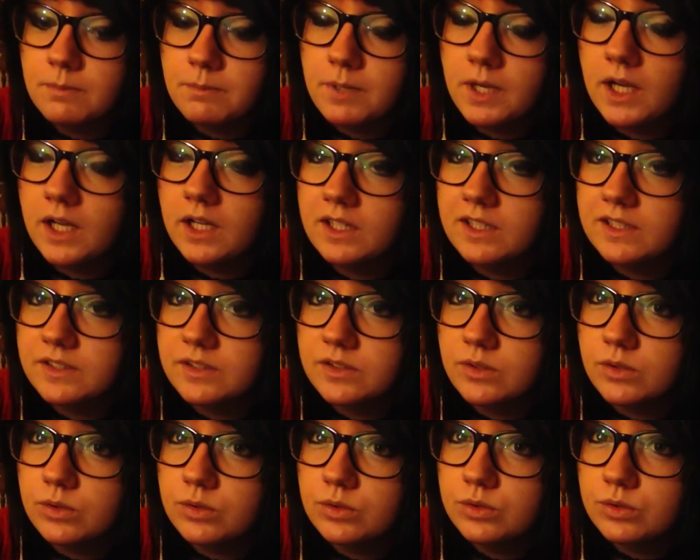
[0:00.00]
pie is
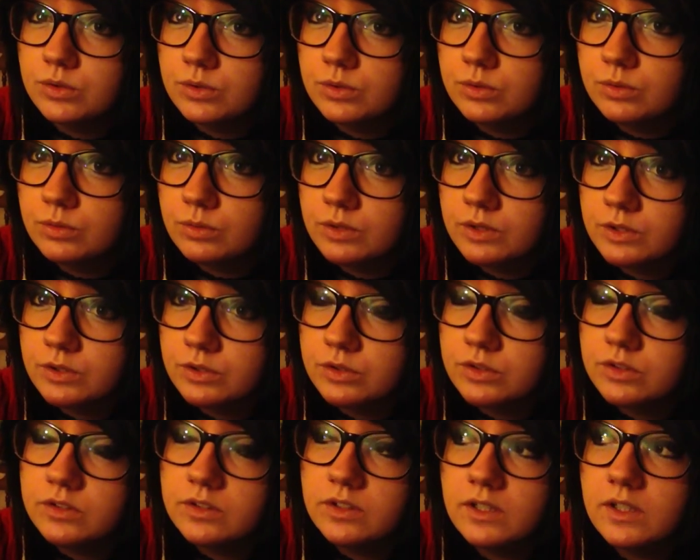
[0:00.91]
also a
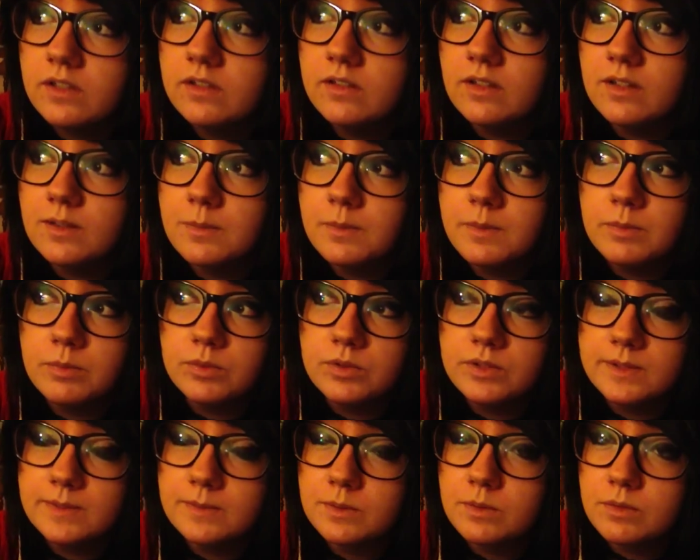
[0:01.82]
dessert that a lot of people
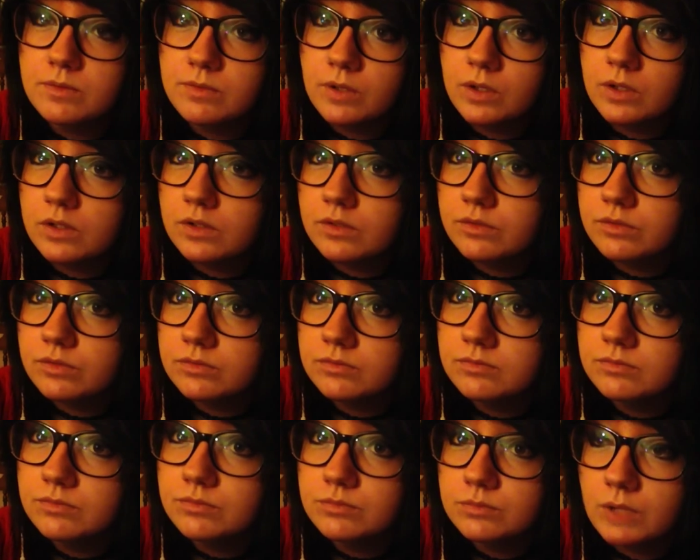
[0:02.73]
seem to be fond of.
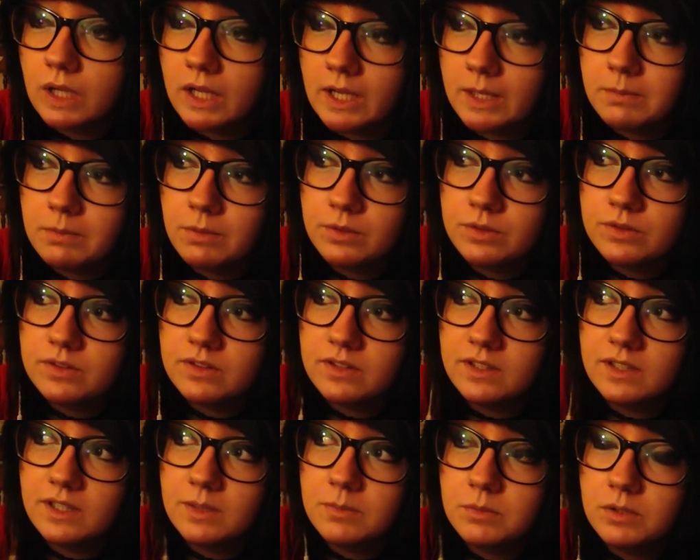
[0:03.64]
I
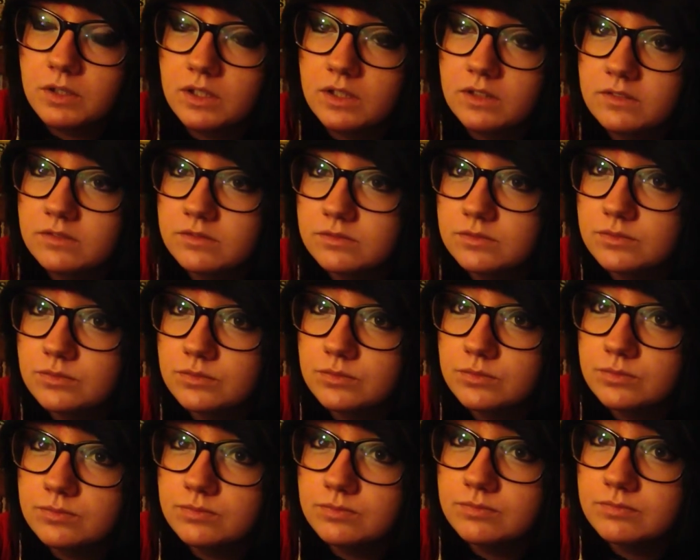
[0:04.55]
personally am not
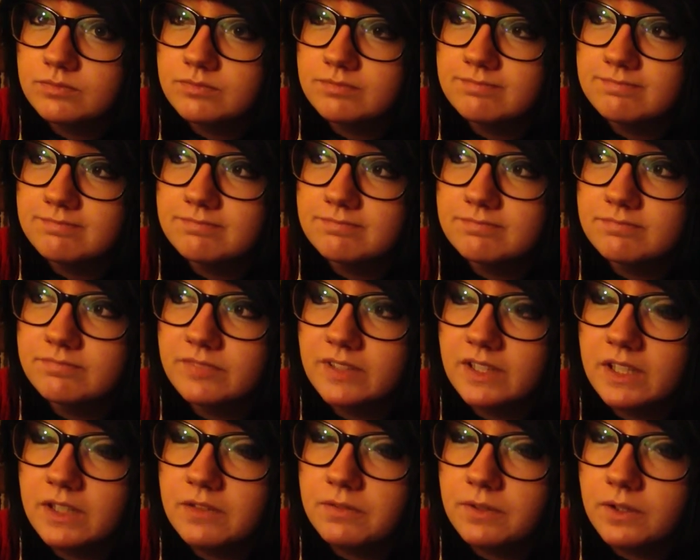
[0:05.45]

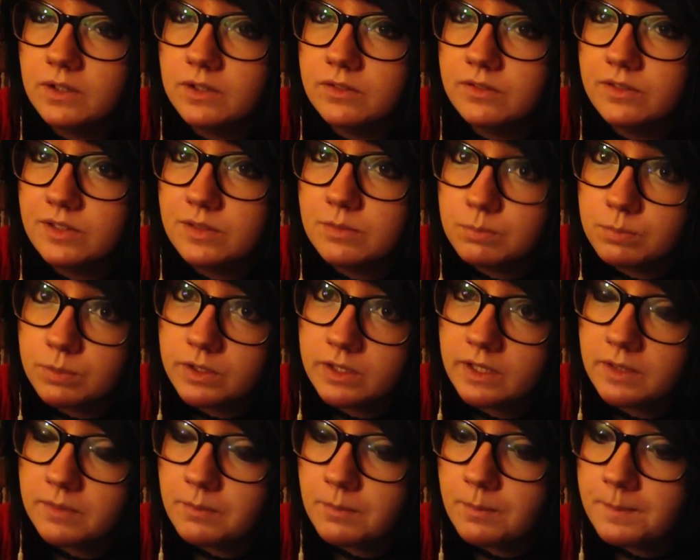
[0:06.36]
very fond of it, but
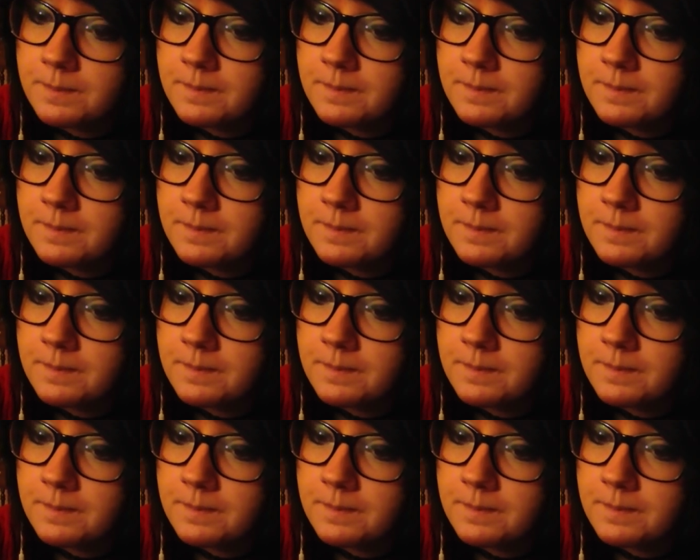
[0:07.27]
yeah.